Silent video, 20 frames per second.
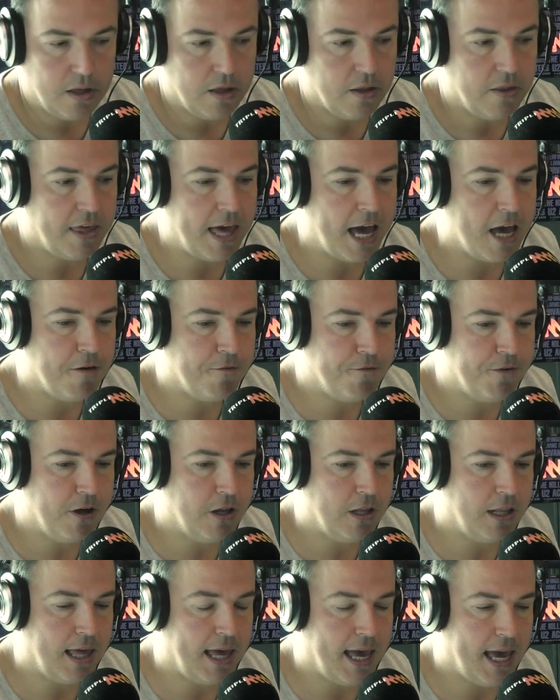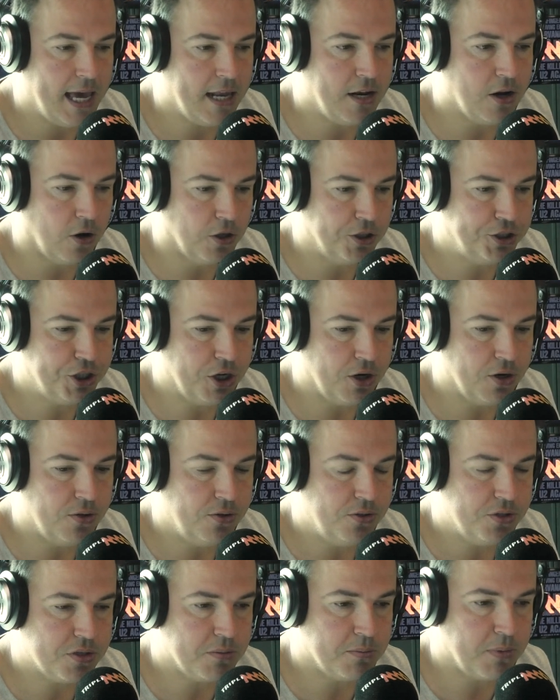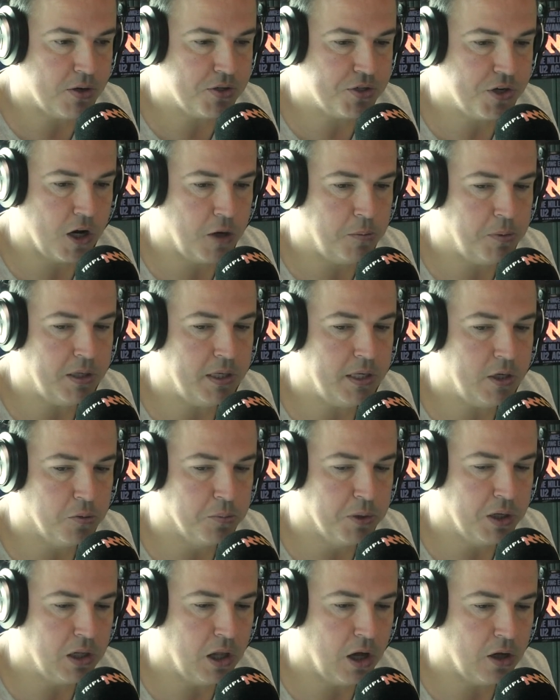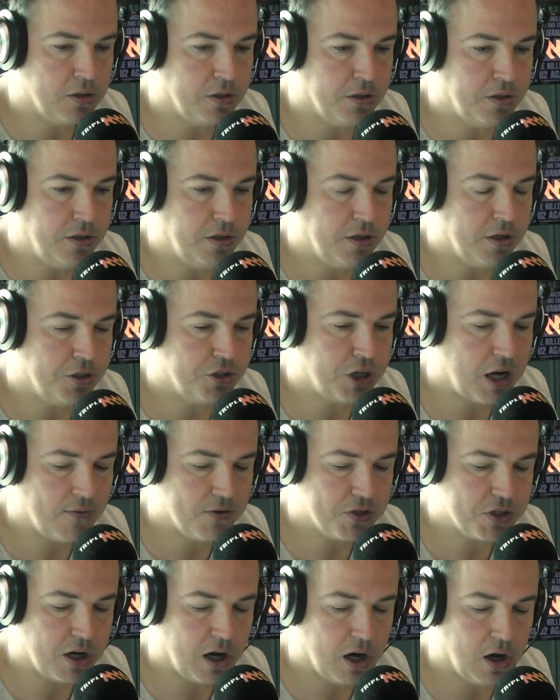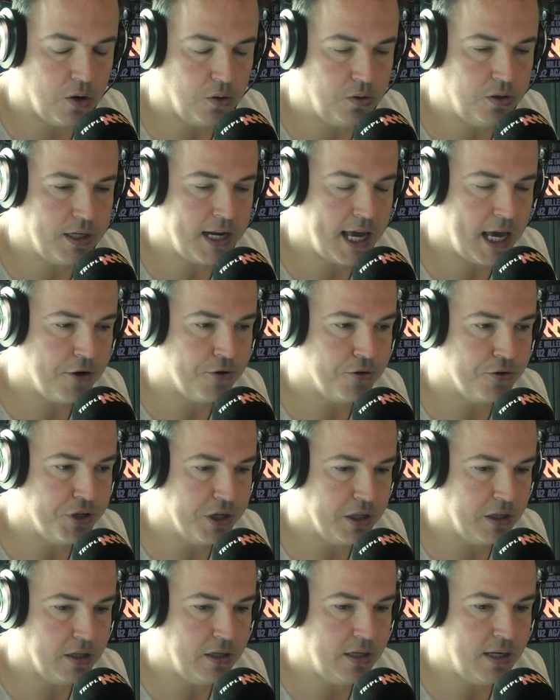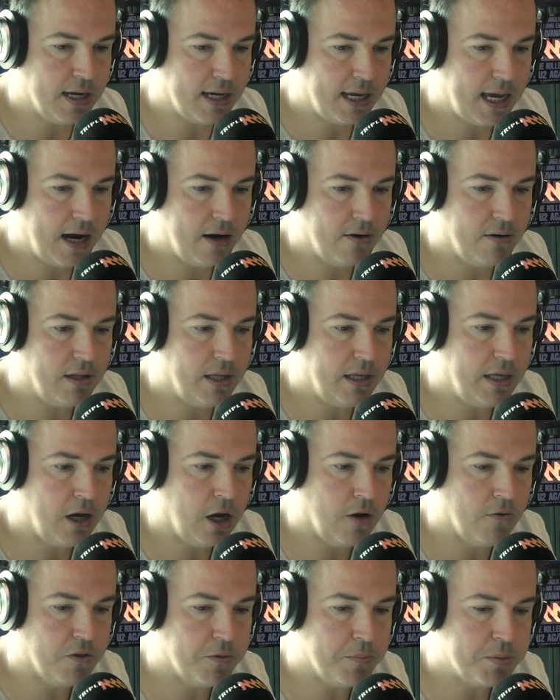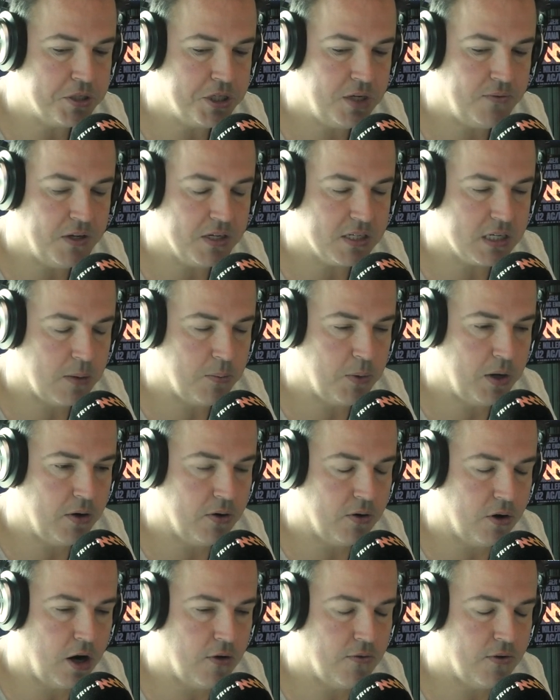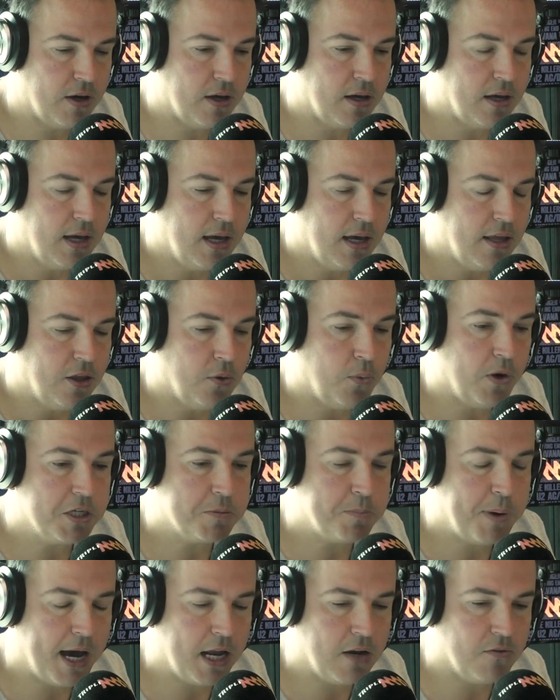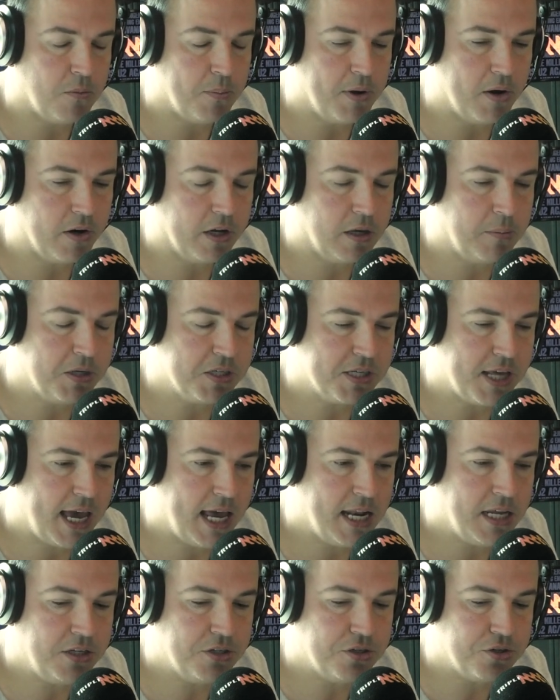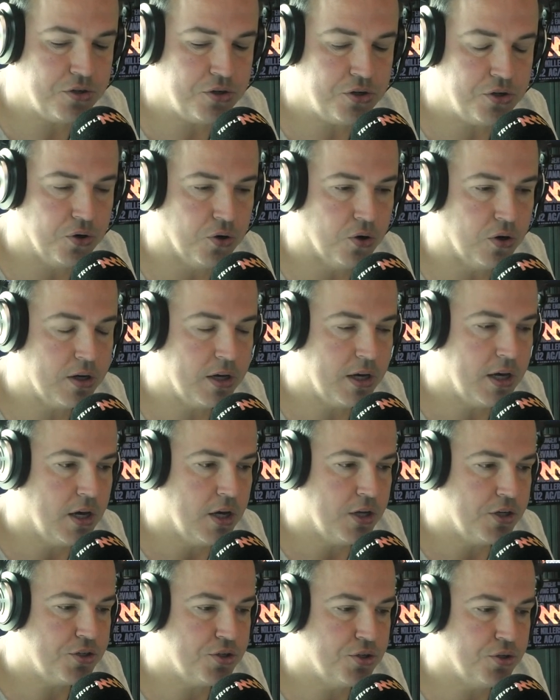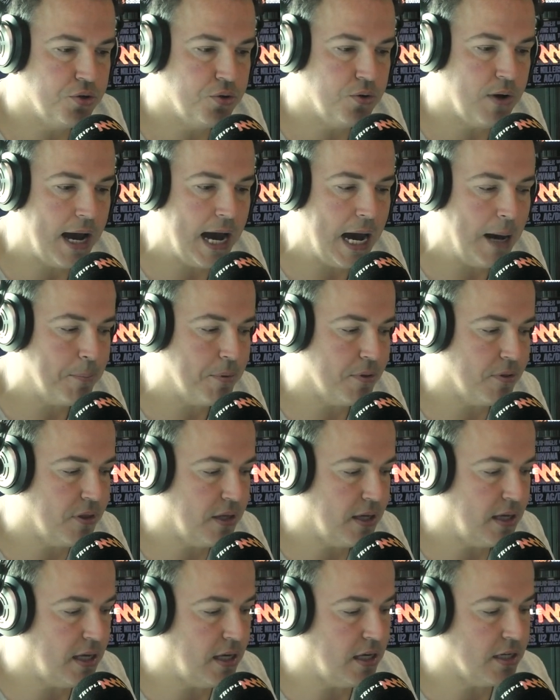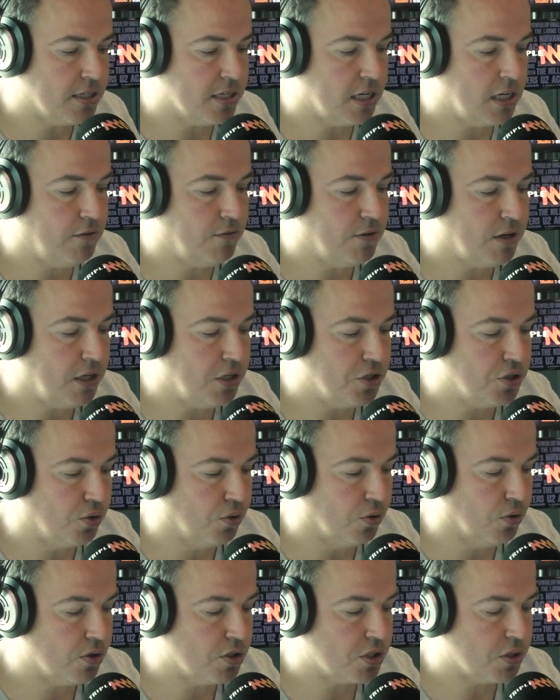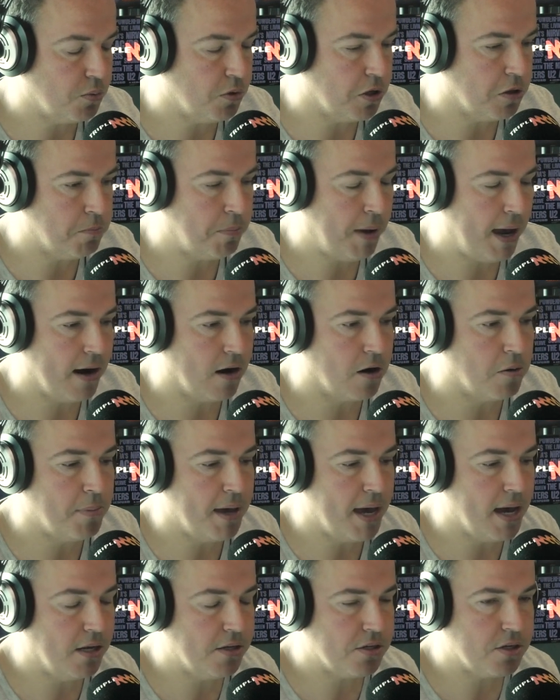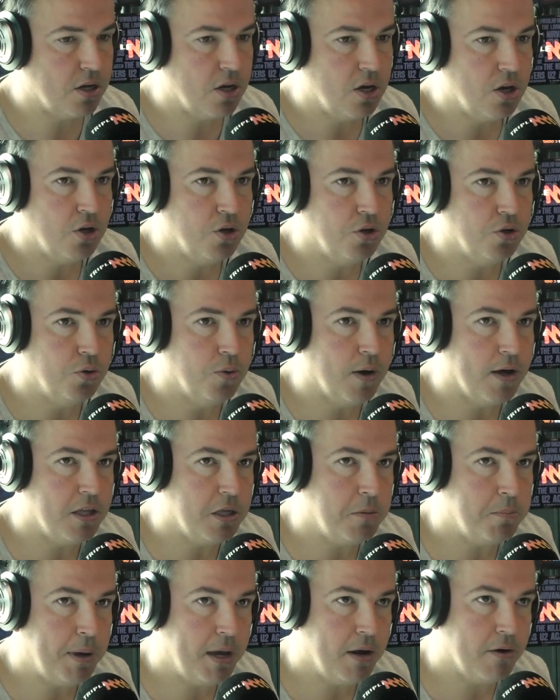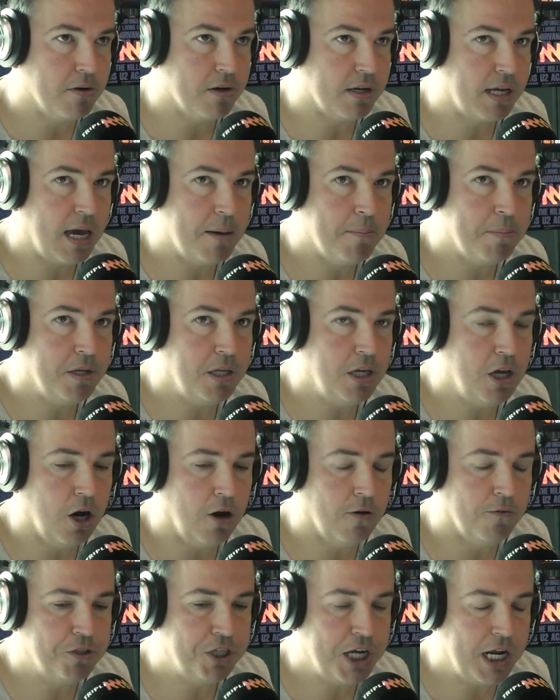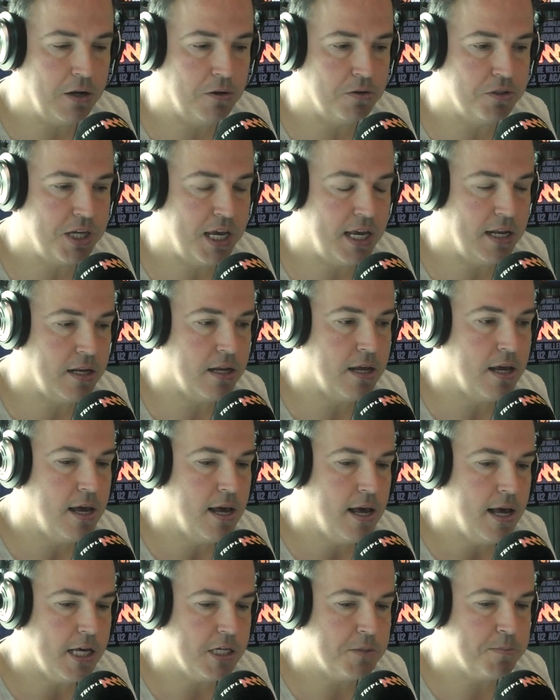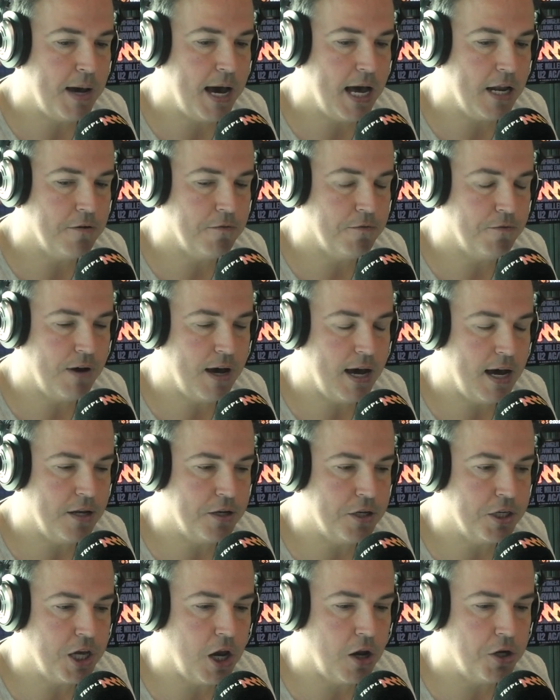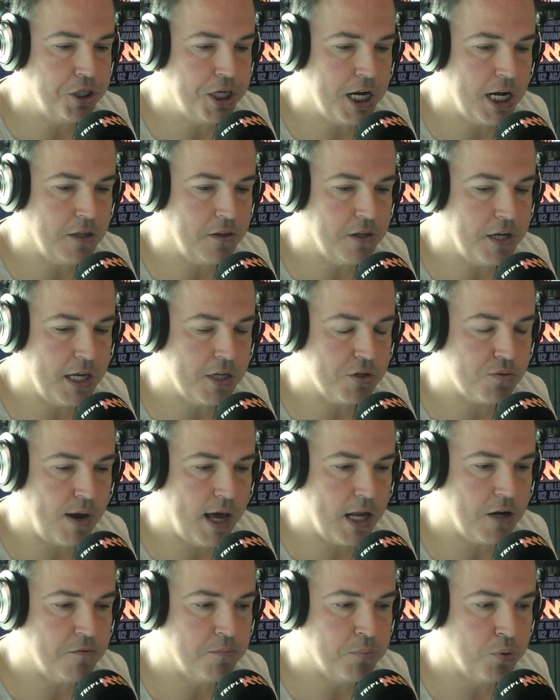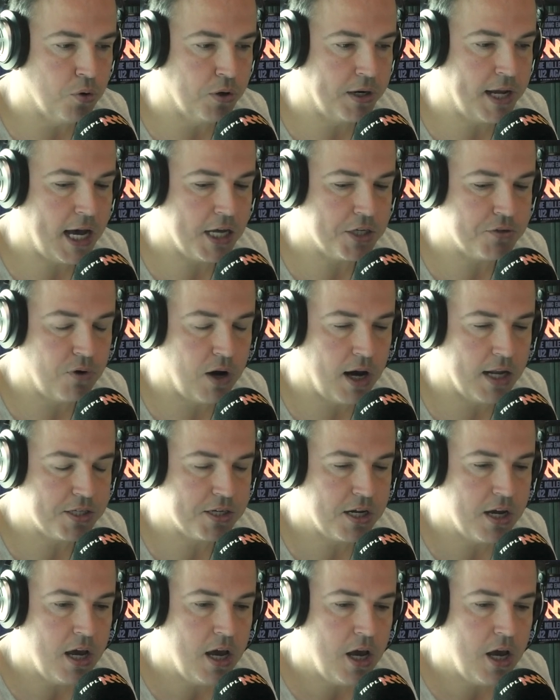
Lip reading: The AFL head honchos, most notably Gil McLaughlin, Travis Auld and Andrew Dillon, are currently over the Pacific somewhere or over the west part of America because they're heading to New York to up the TV talks with Paramount, who are the parent company of Channel 10, as part of negotiating the next round of broadcast rights.